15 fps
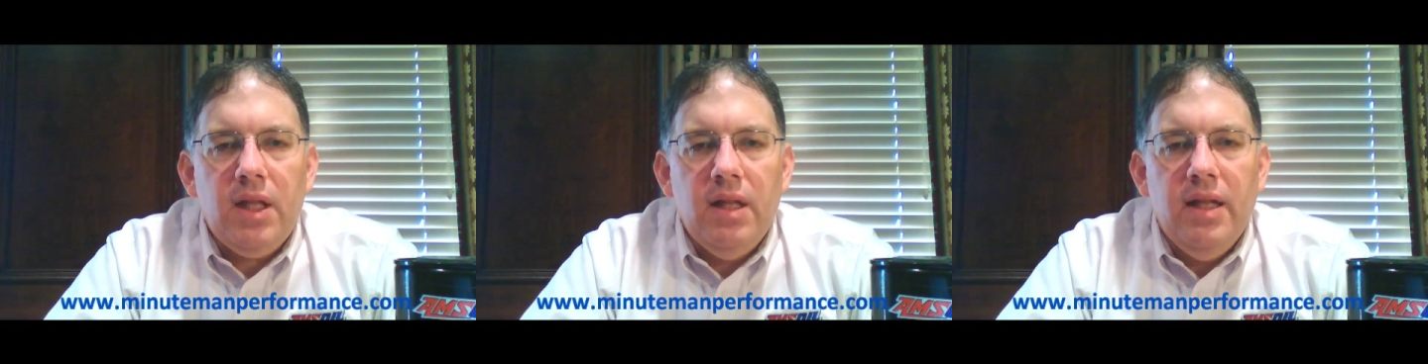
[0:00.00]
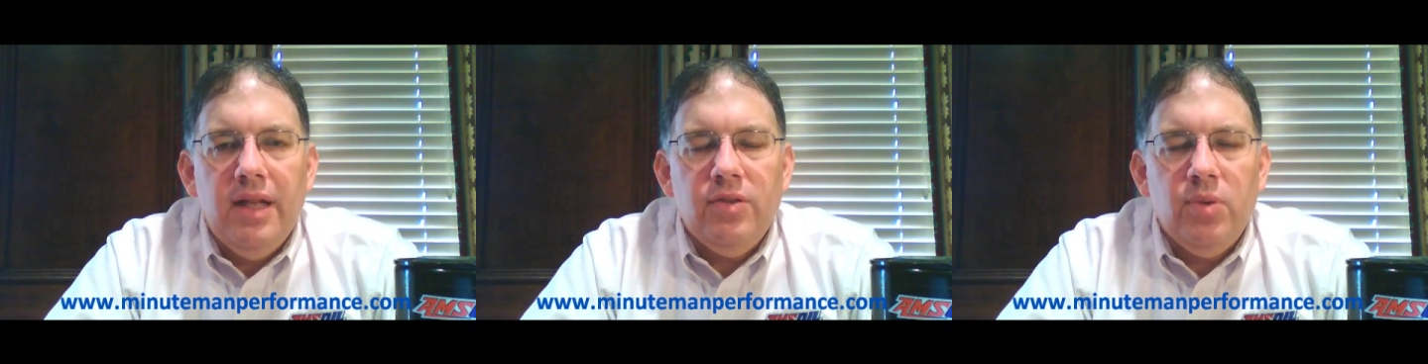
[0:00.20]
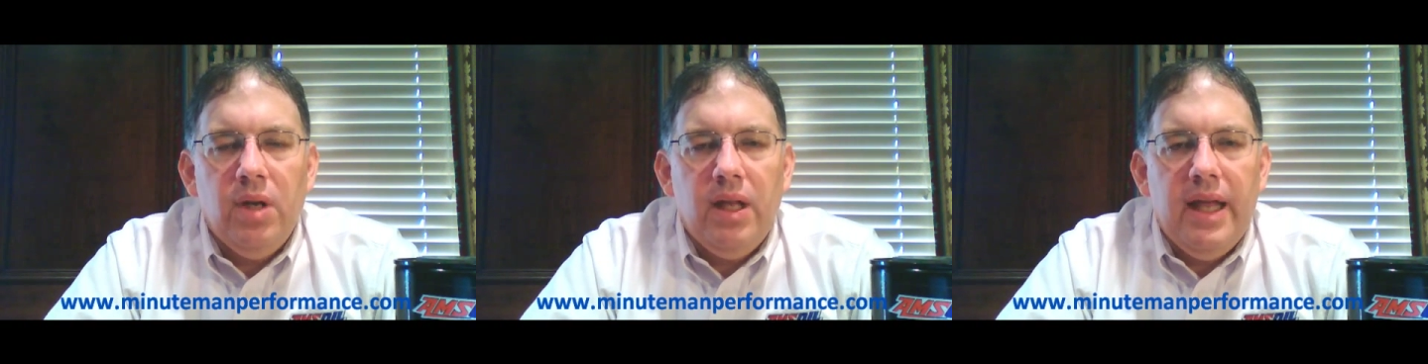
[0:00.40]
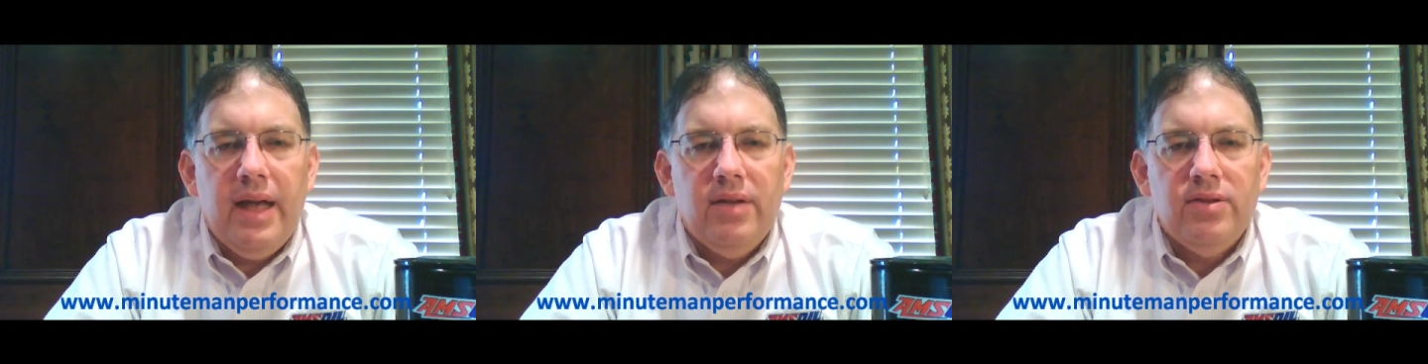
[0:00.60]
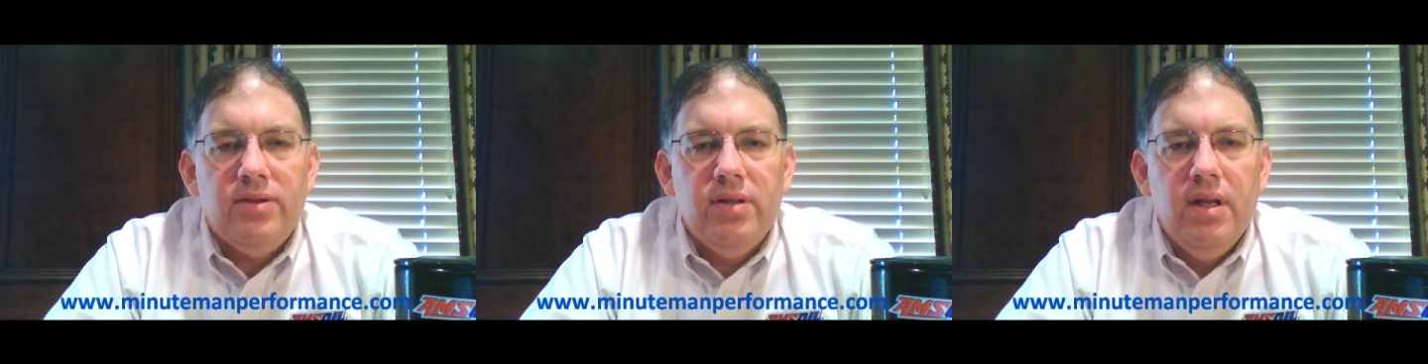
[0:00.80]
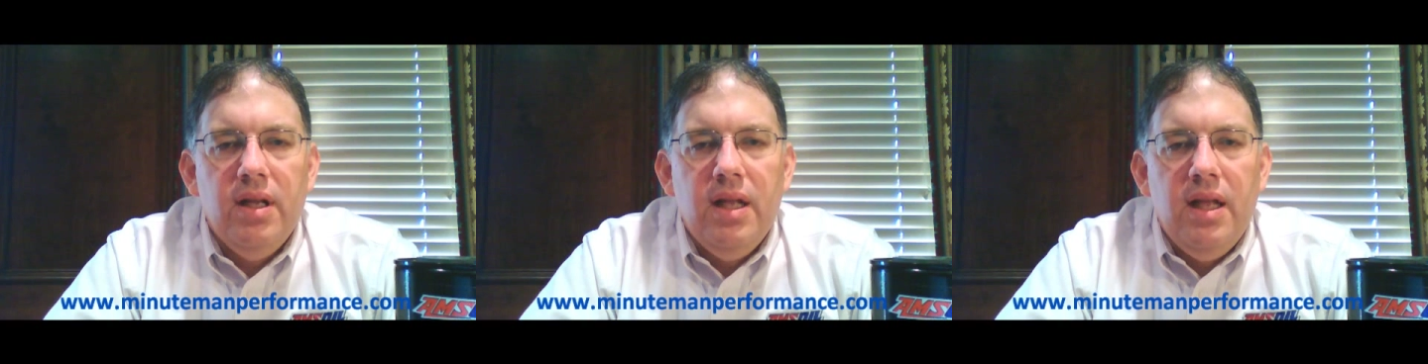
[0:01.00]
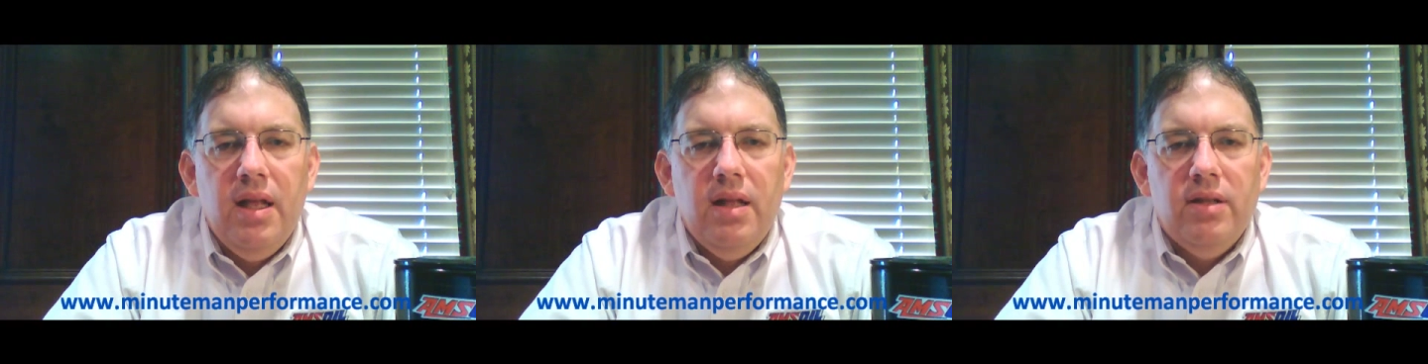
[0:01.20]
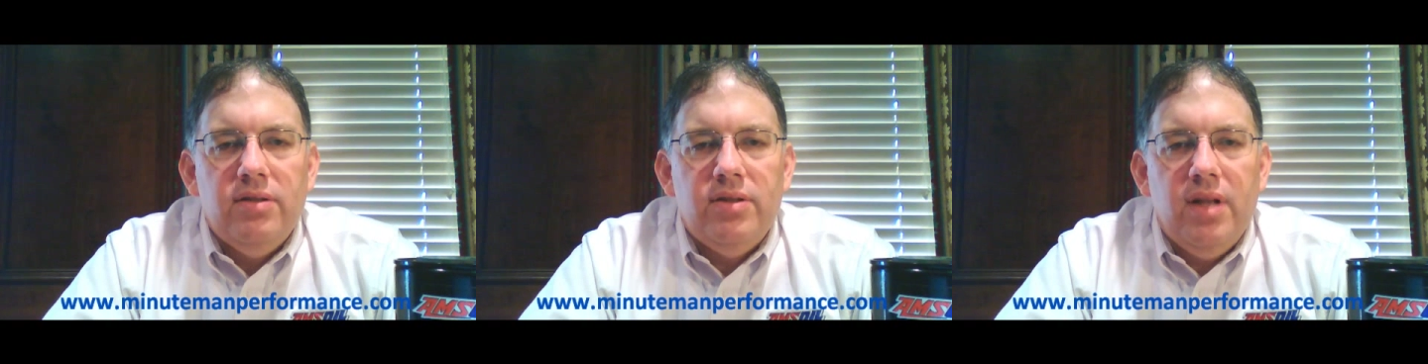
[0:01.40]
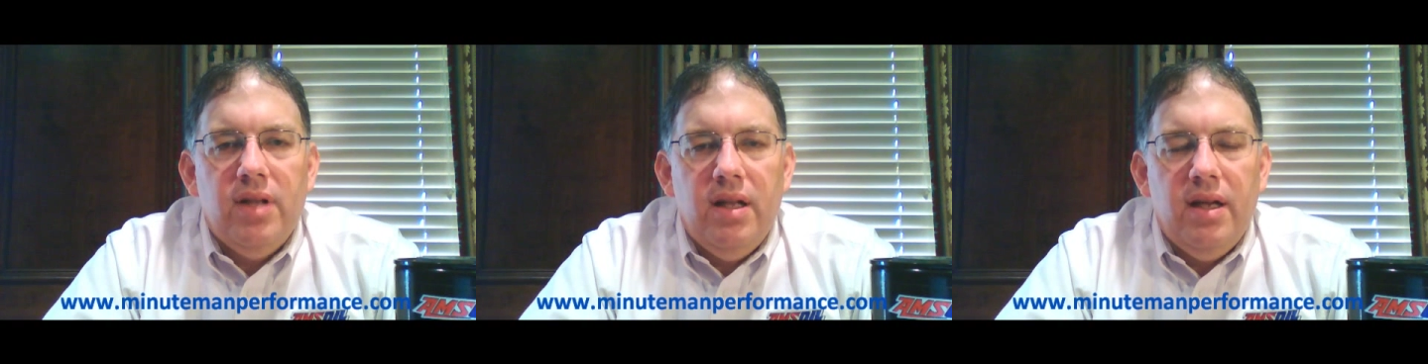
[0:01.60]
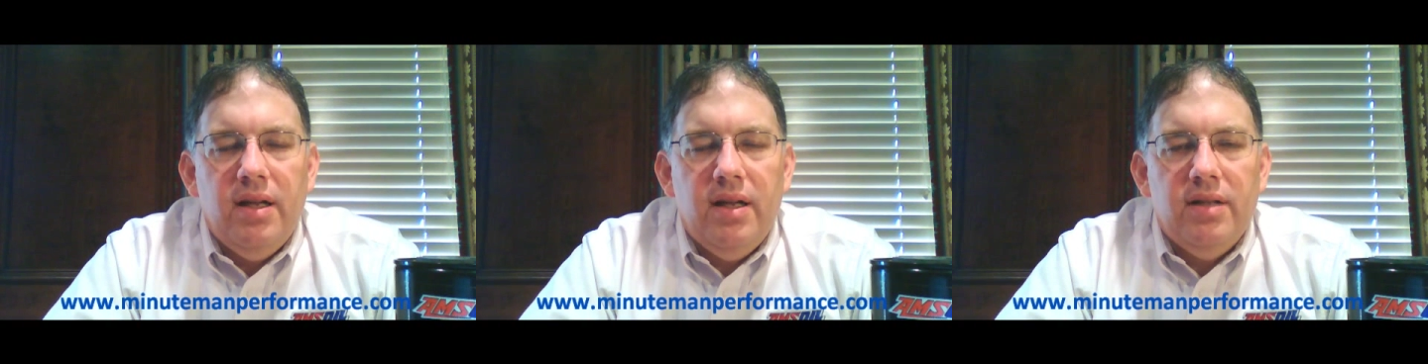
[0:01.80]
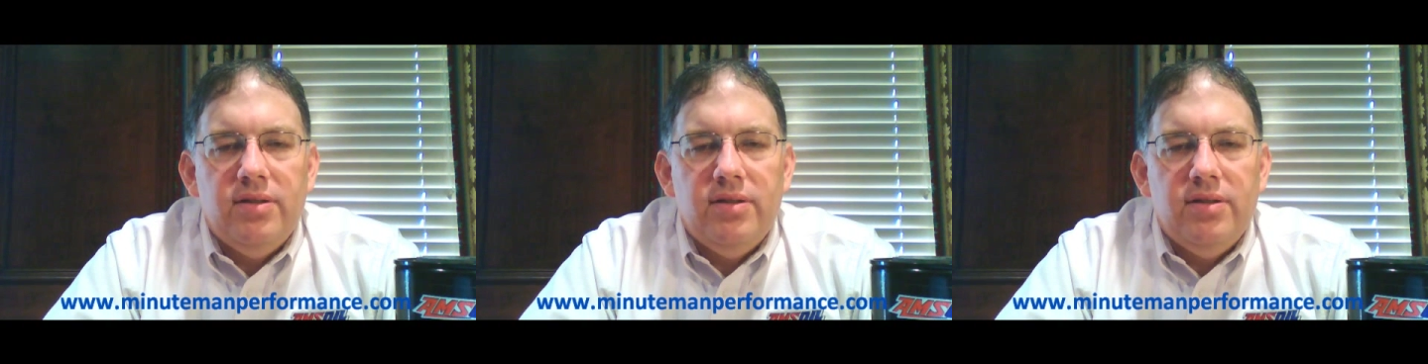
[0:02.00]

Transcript: And that's what allows uh,